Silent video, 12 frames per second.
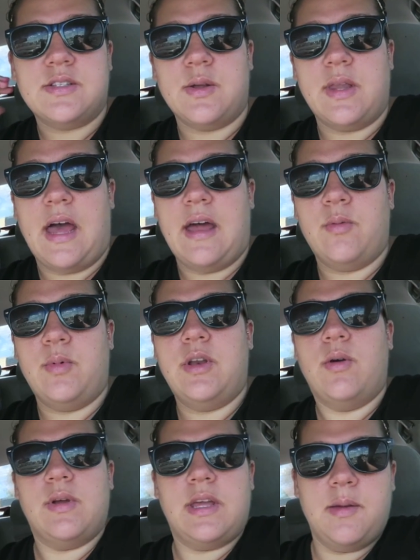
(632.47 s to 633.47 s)
so that we
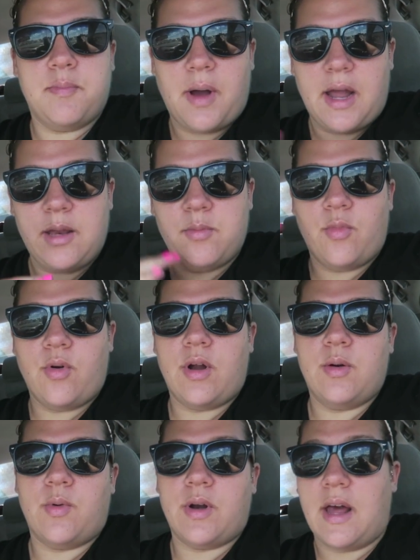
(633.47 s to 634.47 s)
don't keep buying more
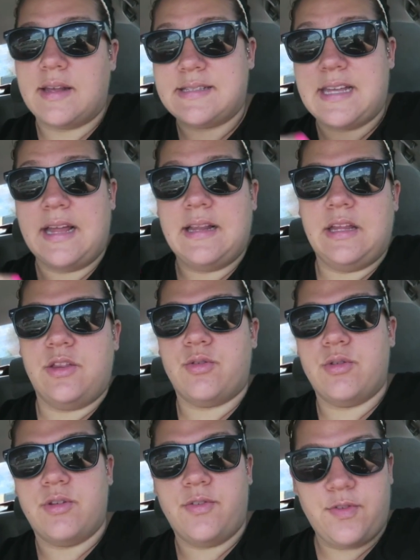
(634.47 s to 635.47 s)
and we're not cycling
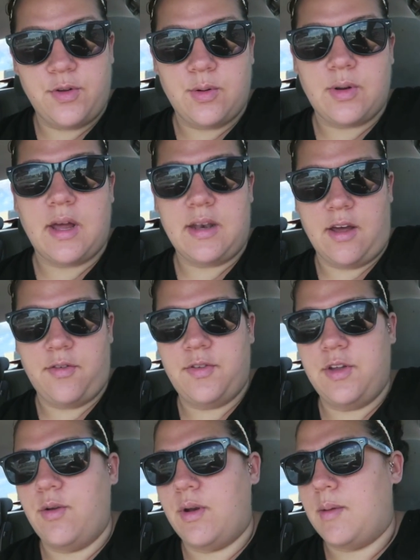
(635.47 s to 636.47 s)
through the food
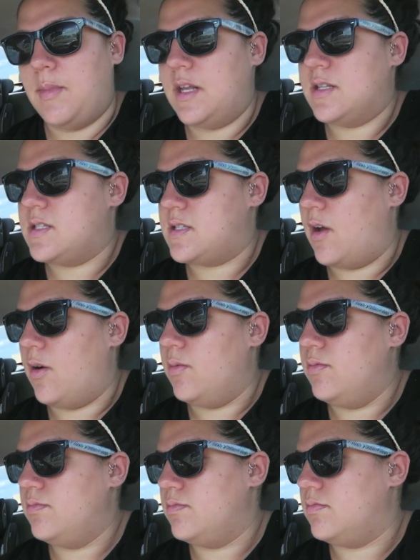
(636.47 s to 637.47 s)
enough. You know what I mean? So
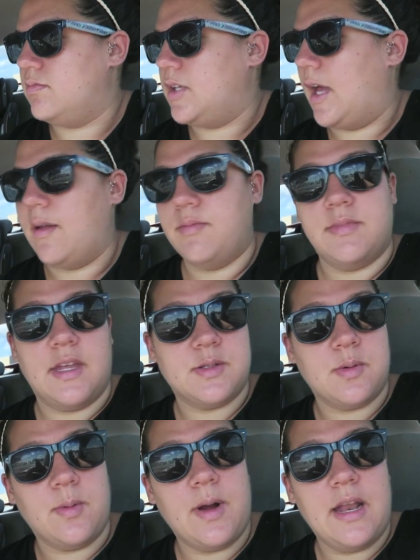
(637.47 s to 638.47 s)
yeah,
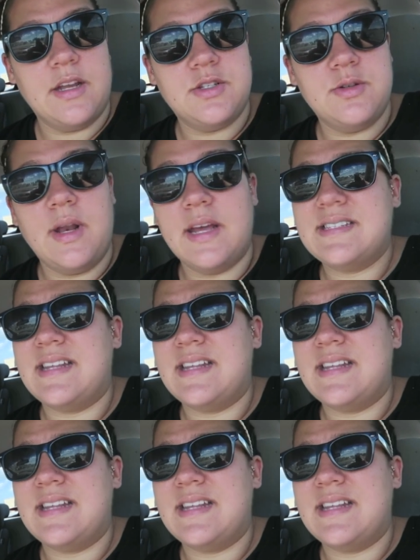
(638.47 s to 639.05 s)
that's where we're headed to next.